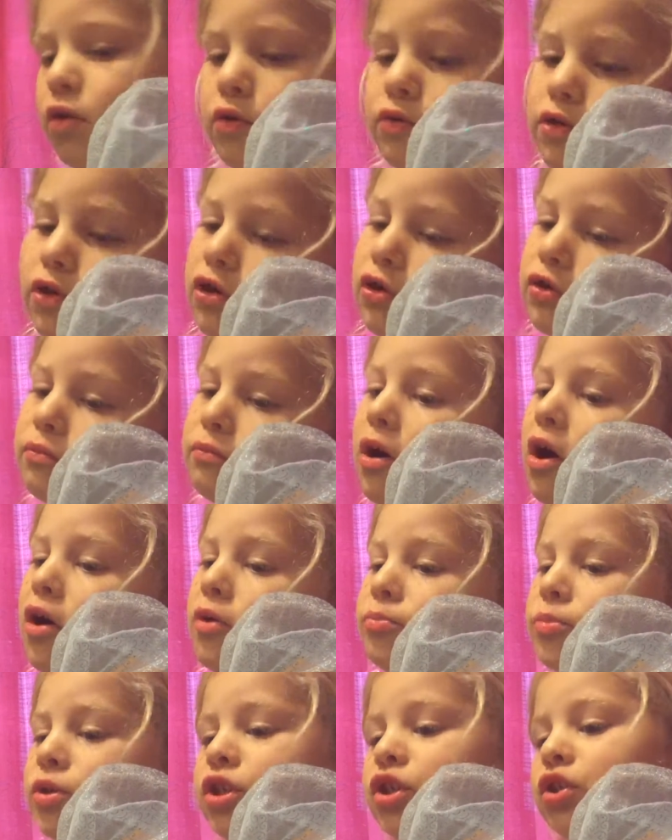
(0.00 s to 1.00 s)
So their
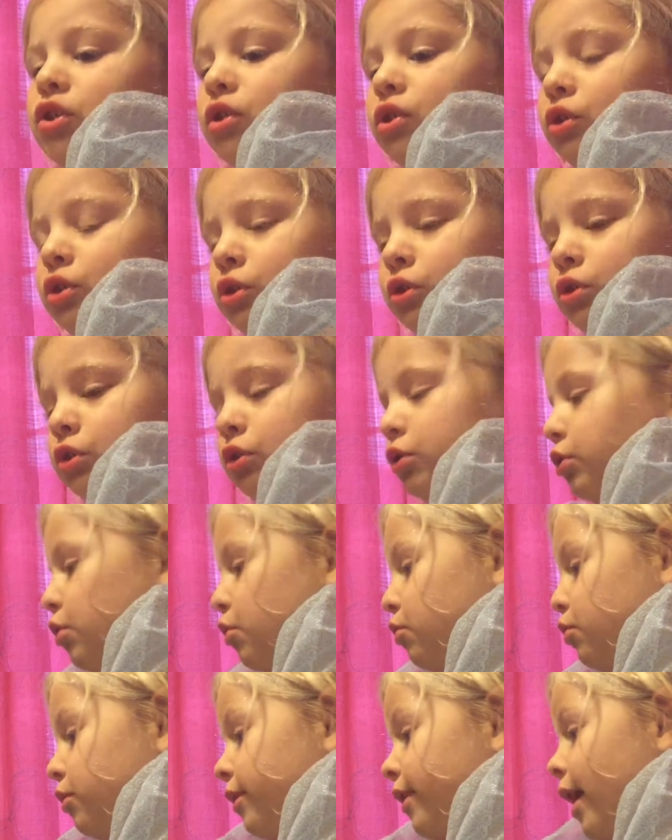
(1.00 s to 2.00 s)
mommies
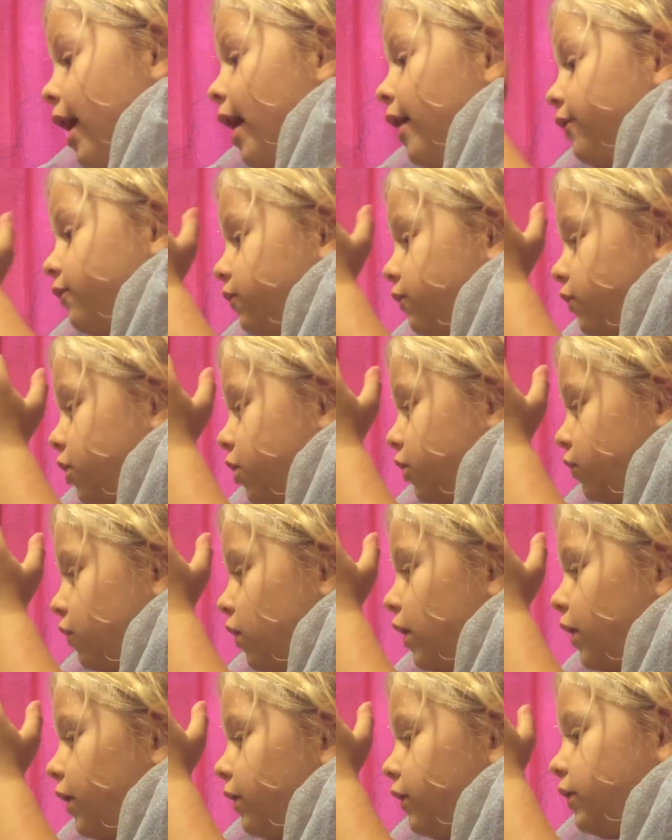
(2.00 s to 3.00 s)
don't have to
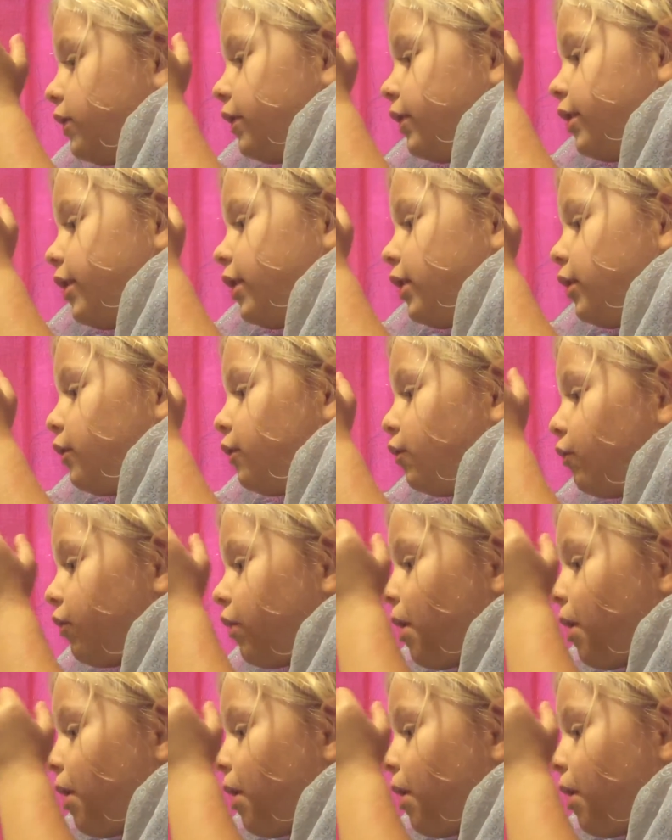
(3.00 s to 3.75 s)
try to kill